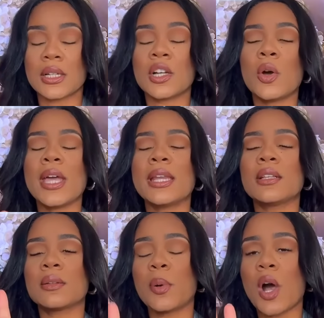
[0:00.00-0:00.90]
Go ahead
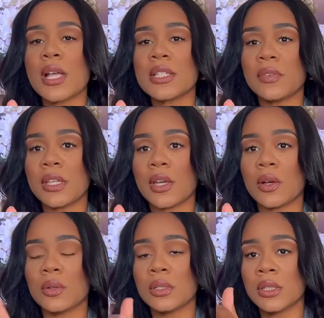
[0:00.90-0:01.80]
and pause the
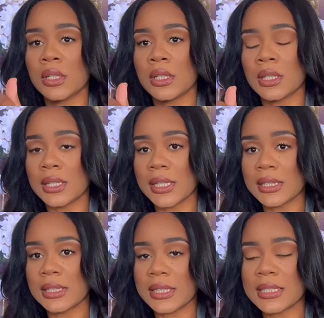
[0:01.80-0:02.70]
video, click
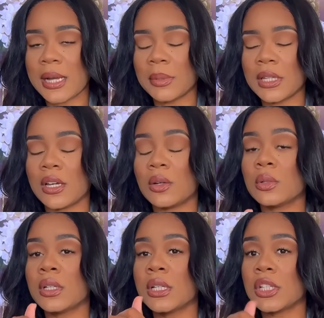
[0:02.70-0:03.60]
the link down
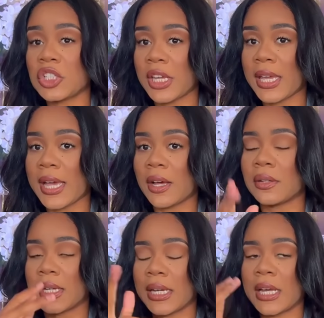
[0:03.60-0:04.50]
below, check
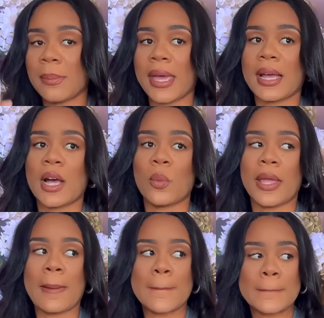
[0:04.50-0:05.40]
out, and come back. I'll wait.